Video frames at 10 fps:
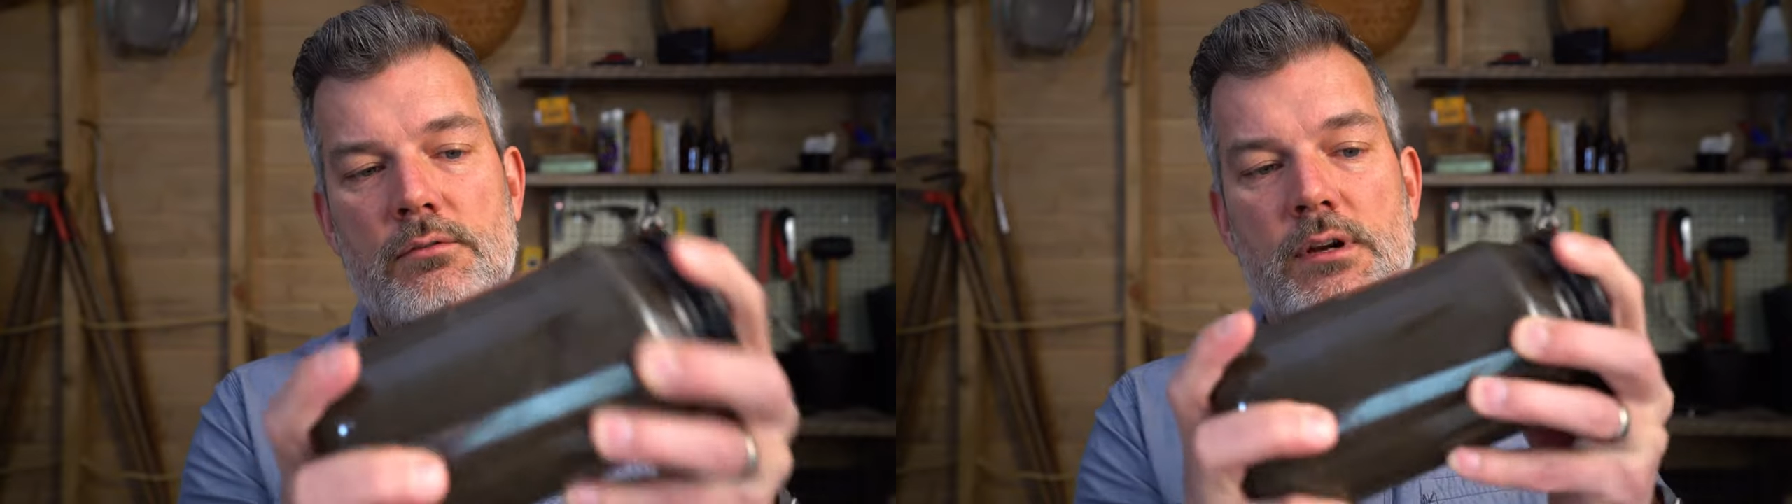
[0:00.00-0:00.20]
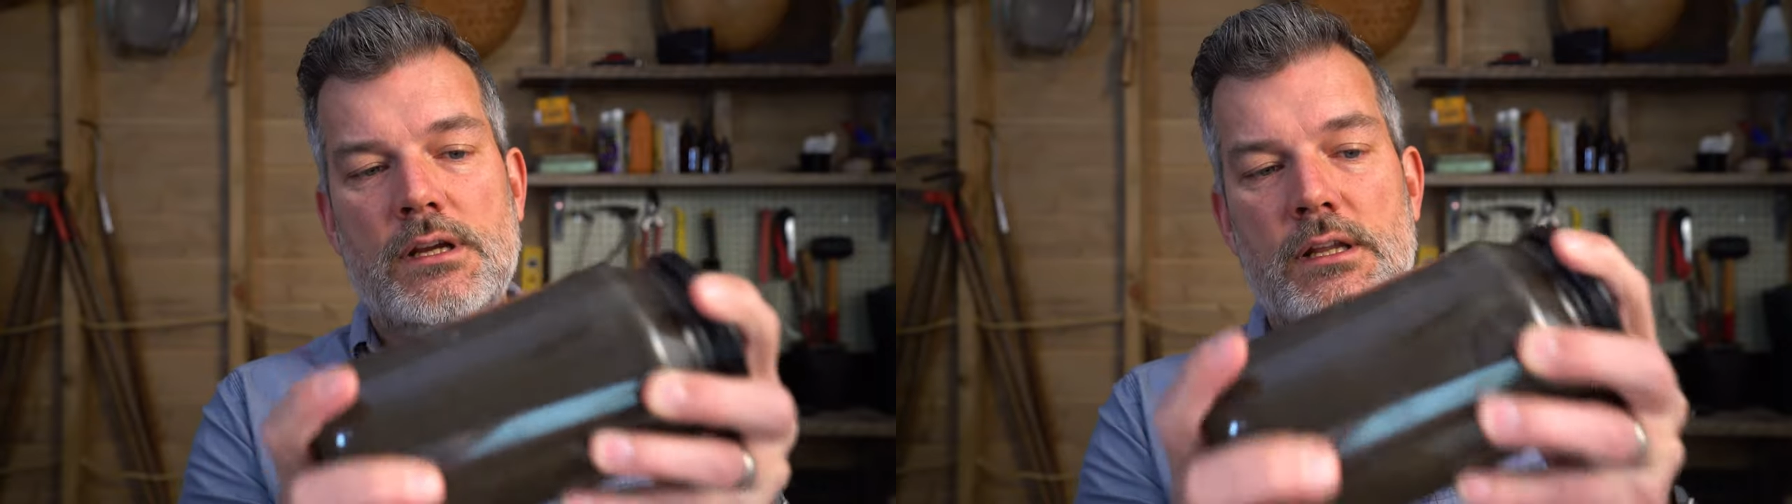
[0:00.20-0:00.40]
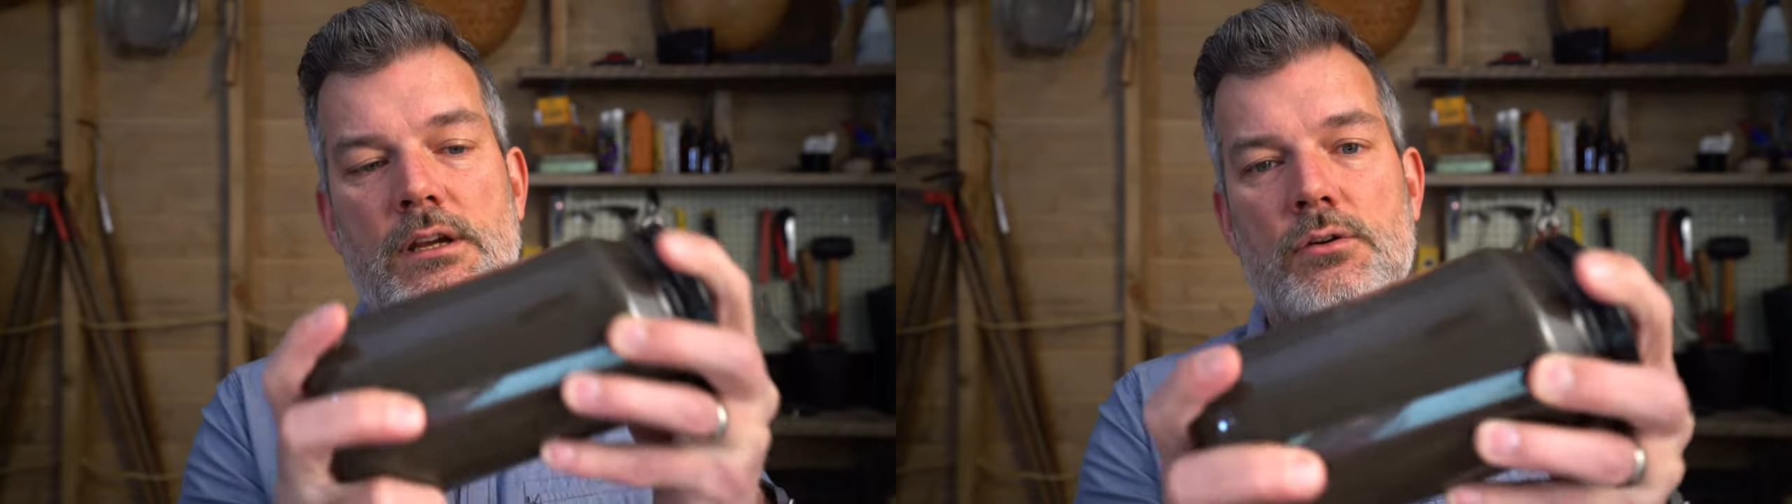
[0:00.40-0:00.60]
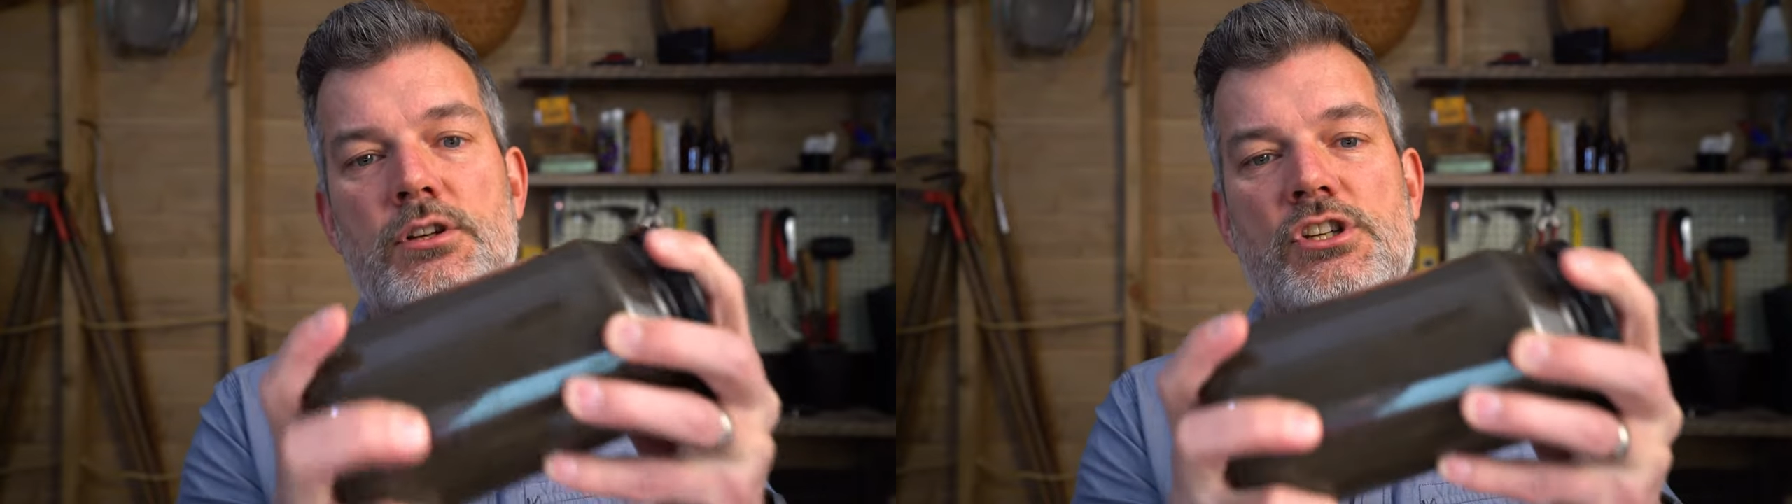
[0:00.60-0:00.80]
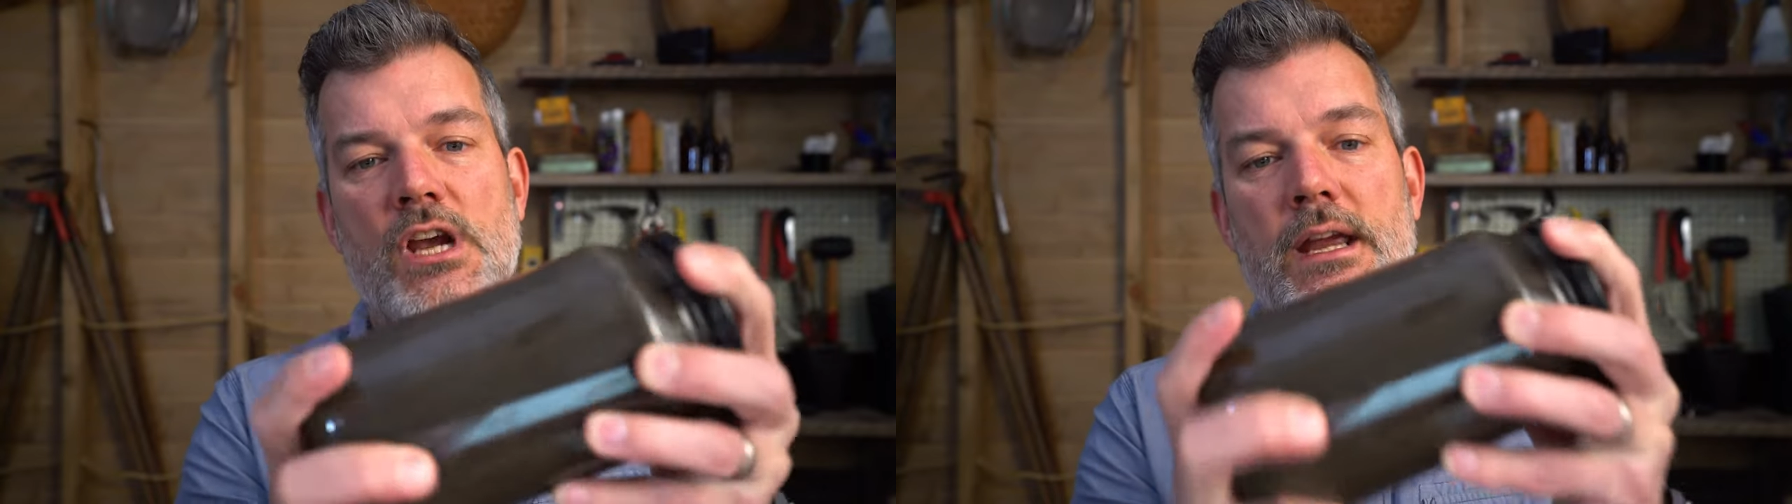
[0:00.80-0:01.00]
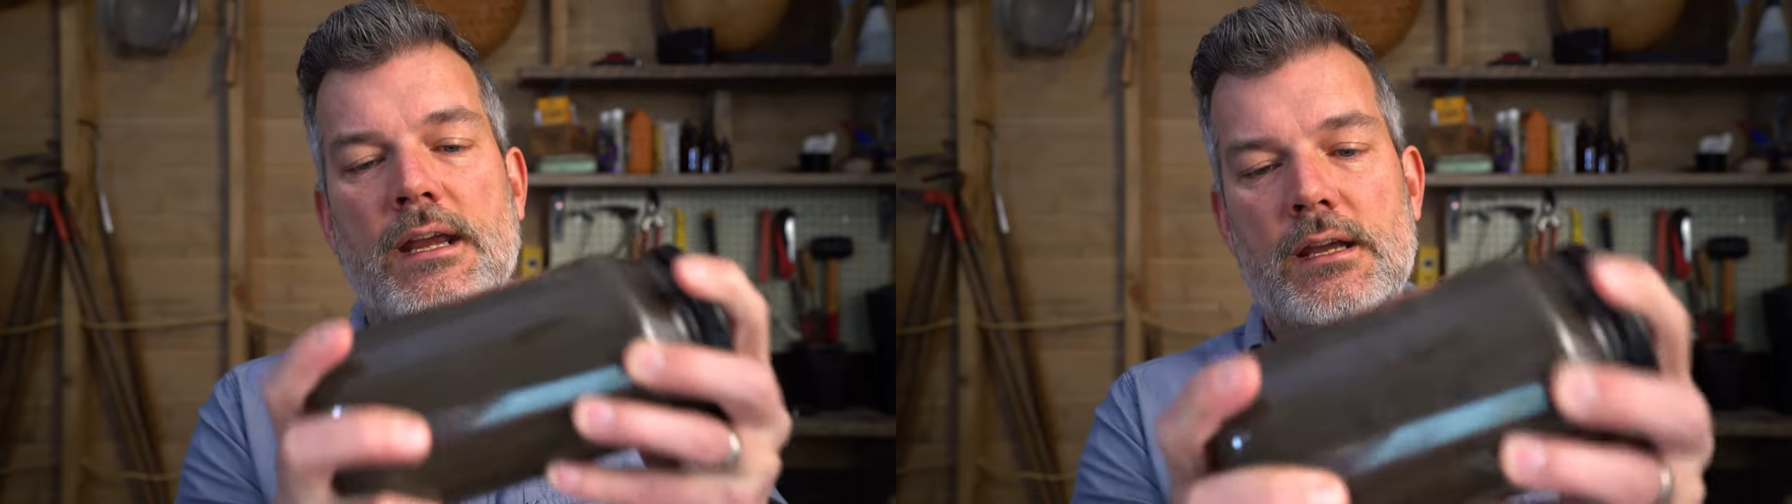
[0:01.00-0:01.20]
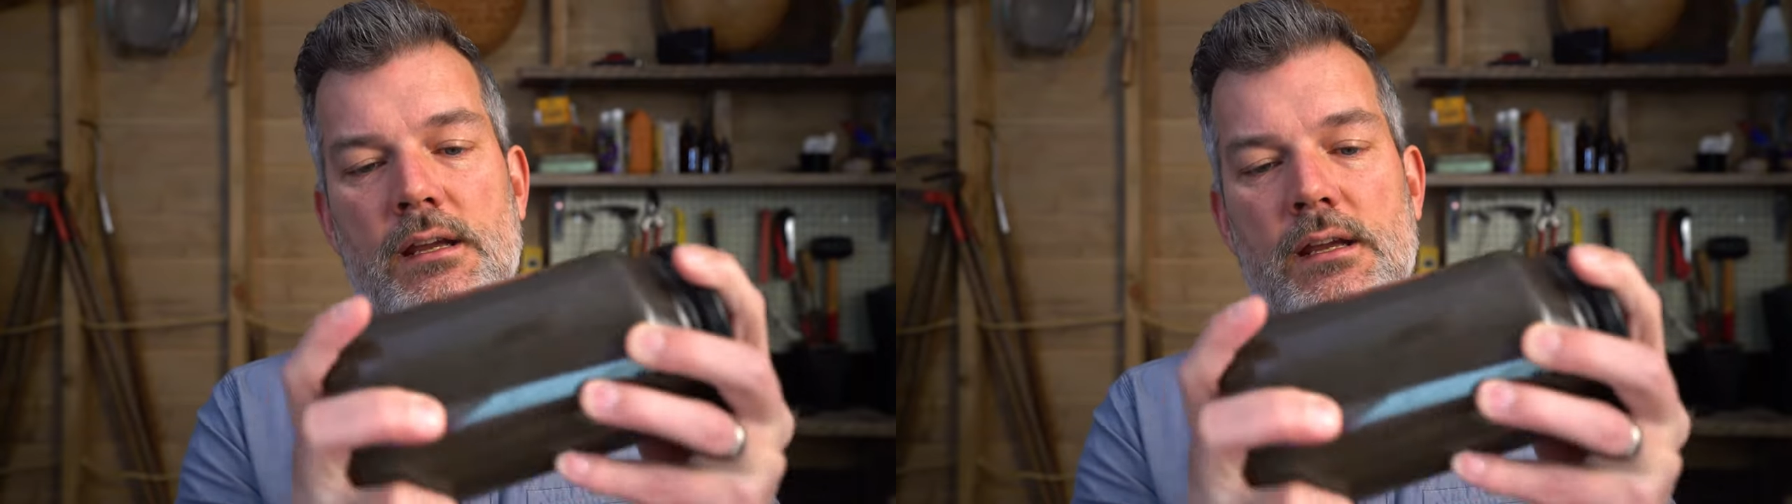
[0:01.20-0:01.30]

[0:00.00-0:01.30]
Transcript: really good shake.